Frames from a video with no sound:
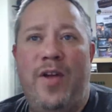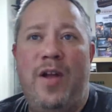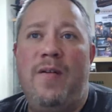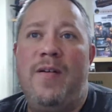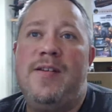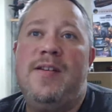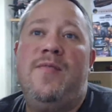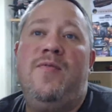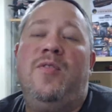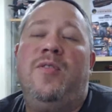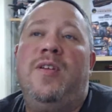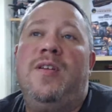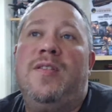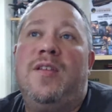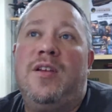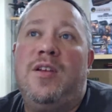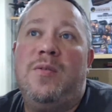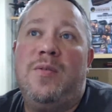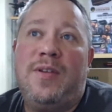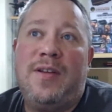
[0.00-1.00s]
differently than
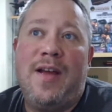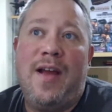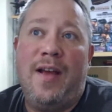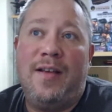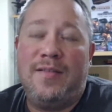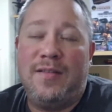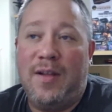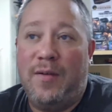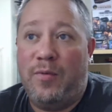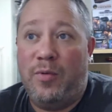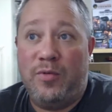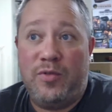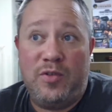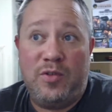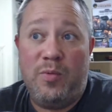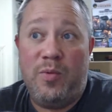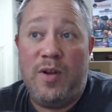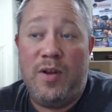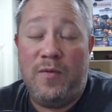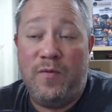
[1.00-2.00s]
you attack levels
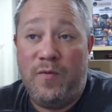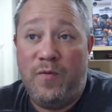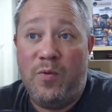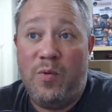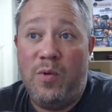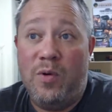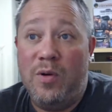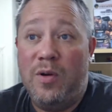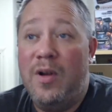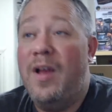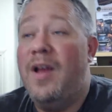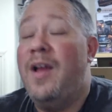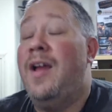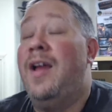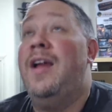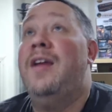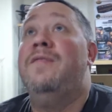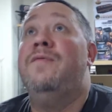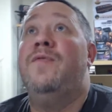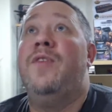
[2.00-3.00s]
3 and 4,
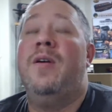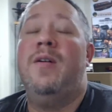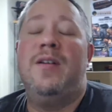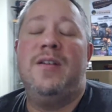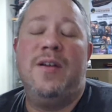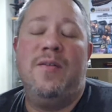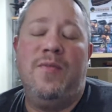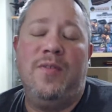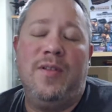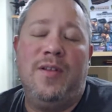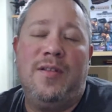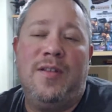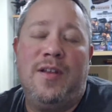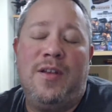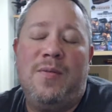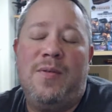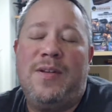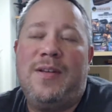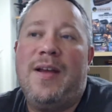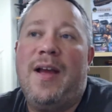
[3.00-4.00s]
and very differently than you
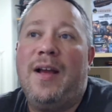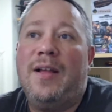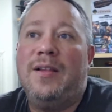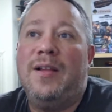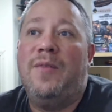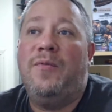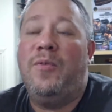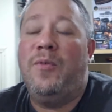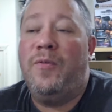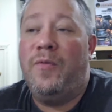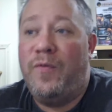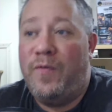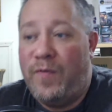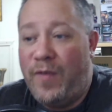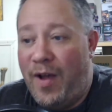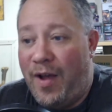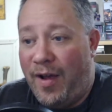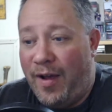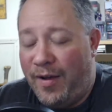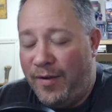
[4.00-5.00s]
attack level
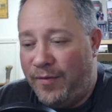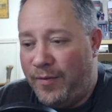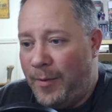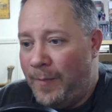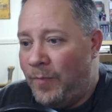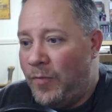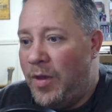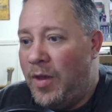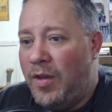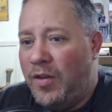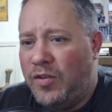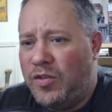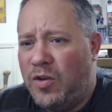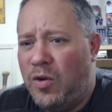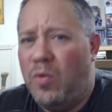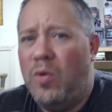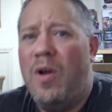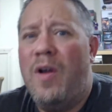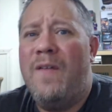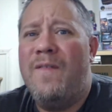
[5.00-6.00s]
5.
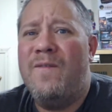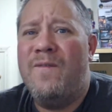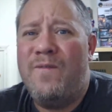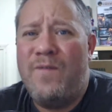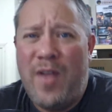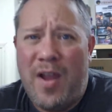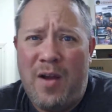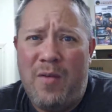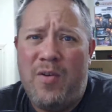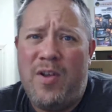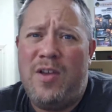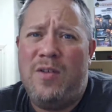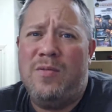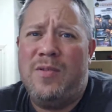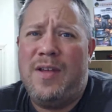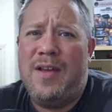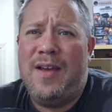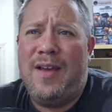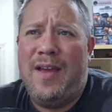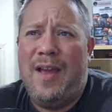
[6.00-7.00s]
So very
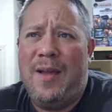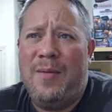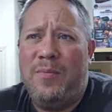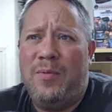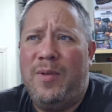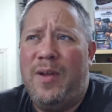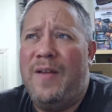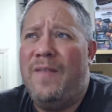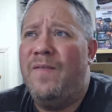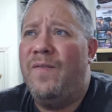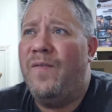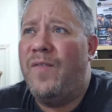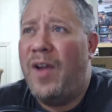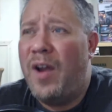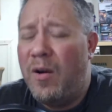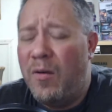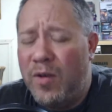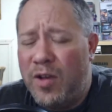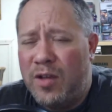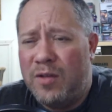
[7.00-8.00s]
unique gameplay,
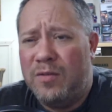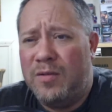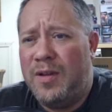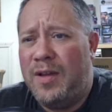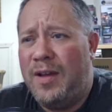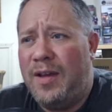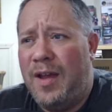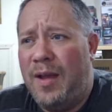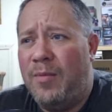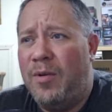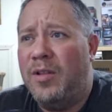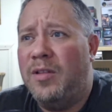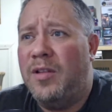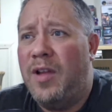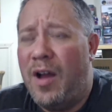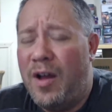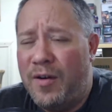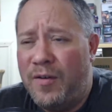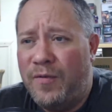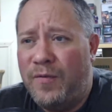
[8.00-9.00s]
very unique game, a
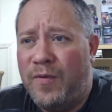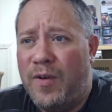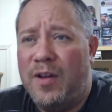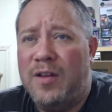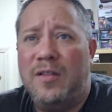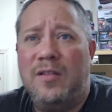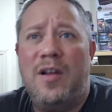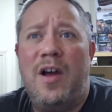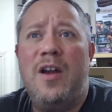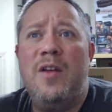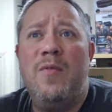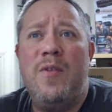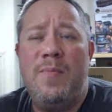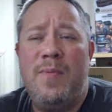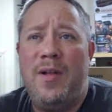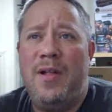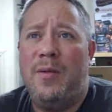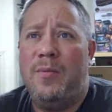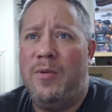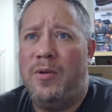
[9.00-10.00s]
lot of fun, a lot of
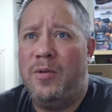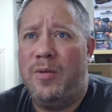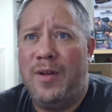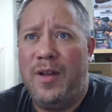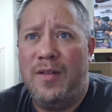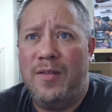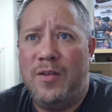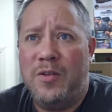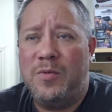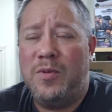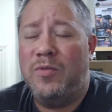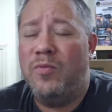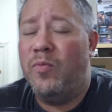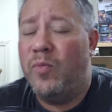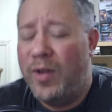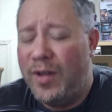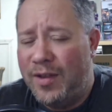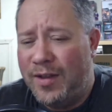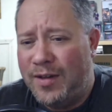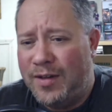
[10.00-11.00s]
replayability in this one.
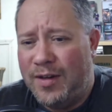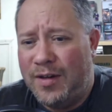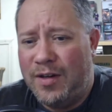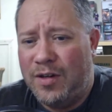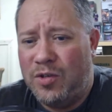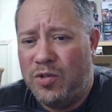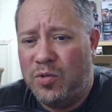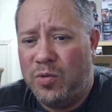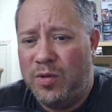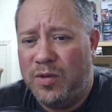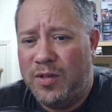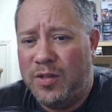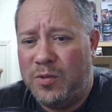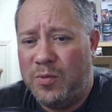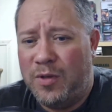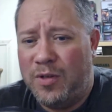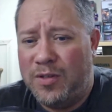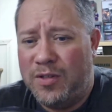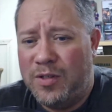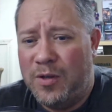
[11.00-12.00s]
Really did enjoy this
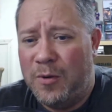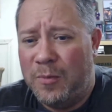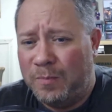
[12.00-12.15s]
one. So